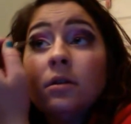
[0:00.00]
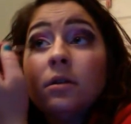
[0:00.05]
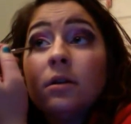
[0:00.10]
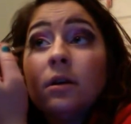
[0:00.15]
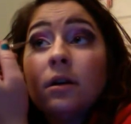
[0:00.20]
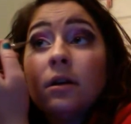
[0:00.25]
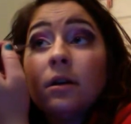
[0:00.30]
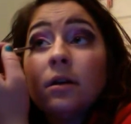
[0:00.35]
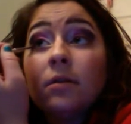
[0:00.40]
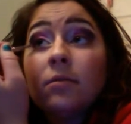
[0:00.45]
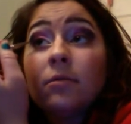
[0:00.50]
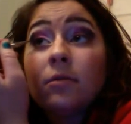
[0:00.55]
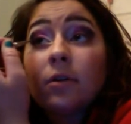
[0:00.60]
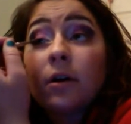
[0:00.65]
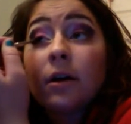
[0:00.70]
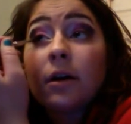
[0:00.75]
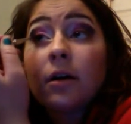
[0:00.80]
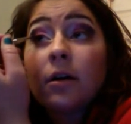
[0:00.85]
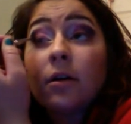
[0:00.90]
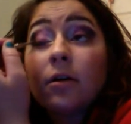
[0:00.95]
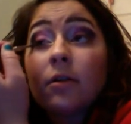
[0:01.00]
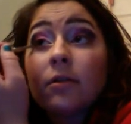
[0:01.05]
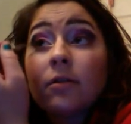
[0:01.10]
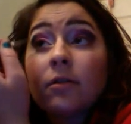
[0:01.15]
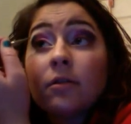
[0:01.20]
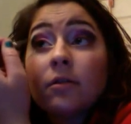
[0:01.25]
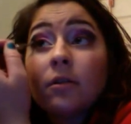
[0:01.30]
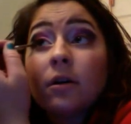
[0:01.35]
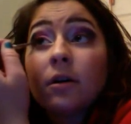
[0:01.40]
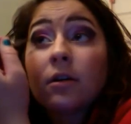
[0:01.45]
And I'm trying
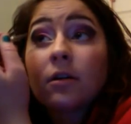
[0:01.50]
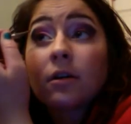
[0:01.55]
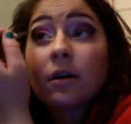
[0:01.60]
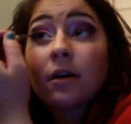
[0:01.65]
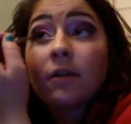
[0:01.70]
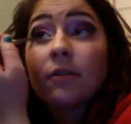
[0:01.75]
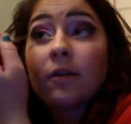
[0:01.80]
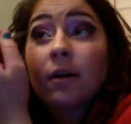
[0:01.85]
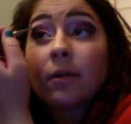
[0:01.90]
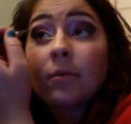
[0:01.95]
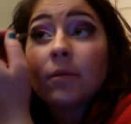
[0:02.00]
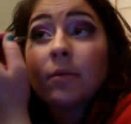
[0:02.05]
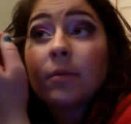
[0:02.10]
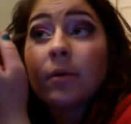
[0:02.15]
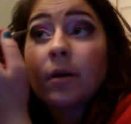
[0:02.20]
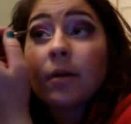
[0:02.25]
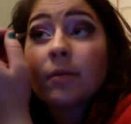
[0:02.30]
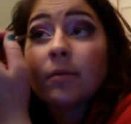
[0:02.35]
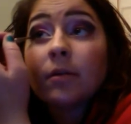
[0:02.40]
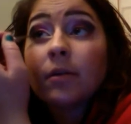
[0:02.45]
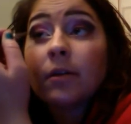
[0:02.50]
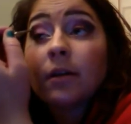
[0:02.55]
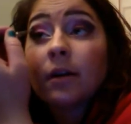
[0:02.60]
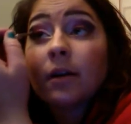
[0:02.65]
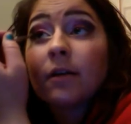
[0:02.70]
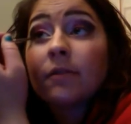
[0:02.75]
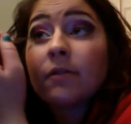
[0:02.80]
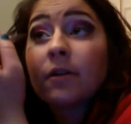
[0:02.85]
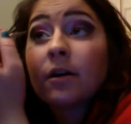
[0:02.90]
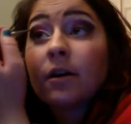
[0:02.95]
also not to cover up the purple
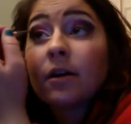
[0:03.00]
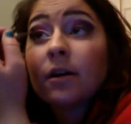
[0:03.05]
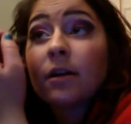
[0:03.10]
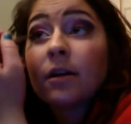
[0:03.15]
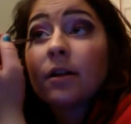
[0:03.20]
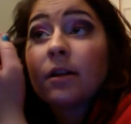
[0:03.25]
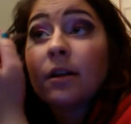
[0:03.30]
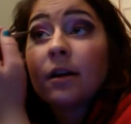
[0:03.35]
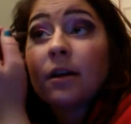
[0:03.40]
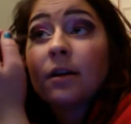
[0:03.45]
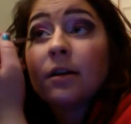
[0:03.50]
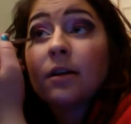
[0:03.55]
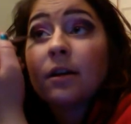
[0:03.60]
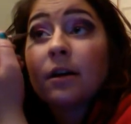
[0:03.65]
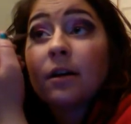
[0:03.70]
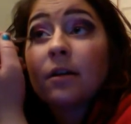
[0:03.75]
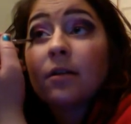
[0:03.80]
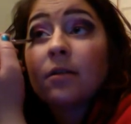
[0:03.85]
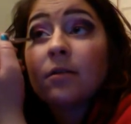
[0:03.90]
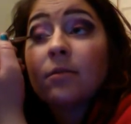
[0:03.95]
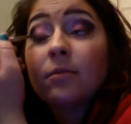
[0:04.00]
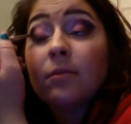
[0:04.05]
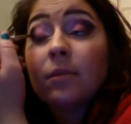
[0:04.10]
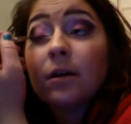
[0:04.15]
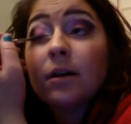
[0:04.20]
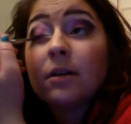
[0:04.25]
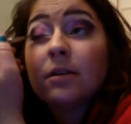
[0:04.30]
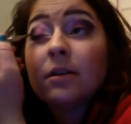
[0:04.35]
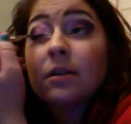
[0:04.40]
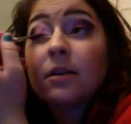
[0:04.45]
that I've already laid down,
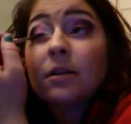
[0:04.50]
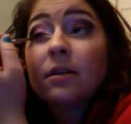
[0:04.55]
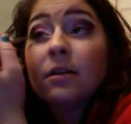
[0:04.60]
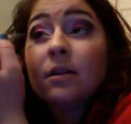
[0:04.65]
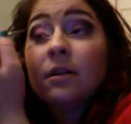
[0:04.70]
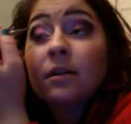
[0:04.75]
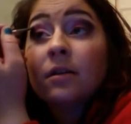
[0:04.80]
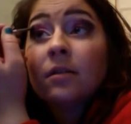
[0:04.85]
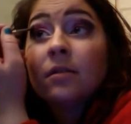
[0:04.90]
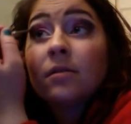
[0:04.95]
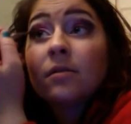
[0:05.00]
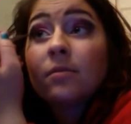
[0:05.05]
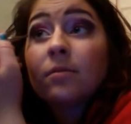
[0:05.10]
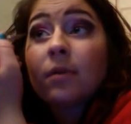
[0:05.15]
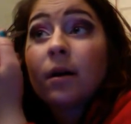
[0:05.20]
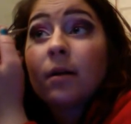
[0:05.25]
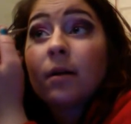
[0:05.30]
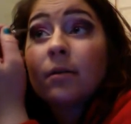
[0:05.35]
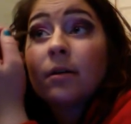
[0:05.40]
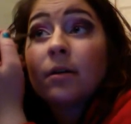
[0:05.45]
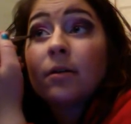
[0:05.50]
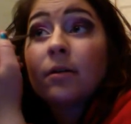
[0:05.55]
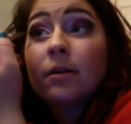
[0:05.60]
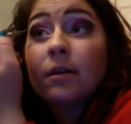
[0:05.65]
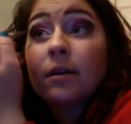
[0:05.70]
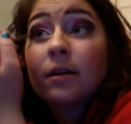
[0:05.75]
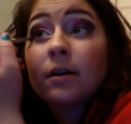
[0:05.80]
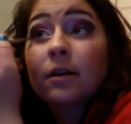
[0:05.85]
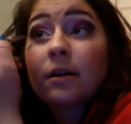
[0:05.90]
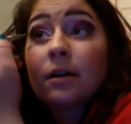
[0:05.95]
but it's probably going
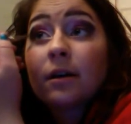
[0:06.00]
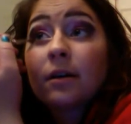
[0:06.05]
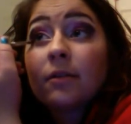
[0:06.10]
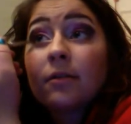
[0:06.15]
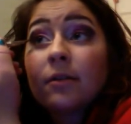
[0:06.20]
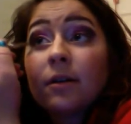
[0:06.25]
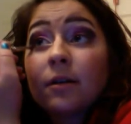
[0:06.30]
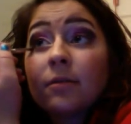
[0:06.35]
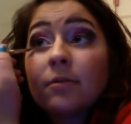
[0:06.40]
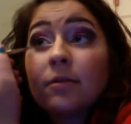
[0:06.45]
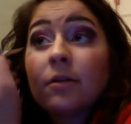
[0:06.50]
to get covered up.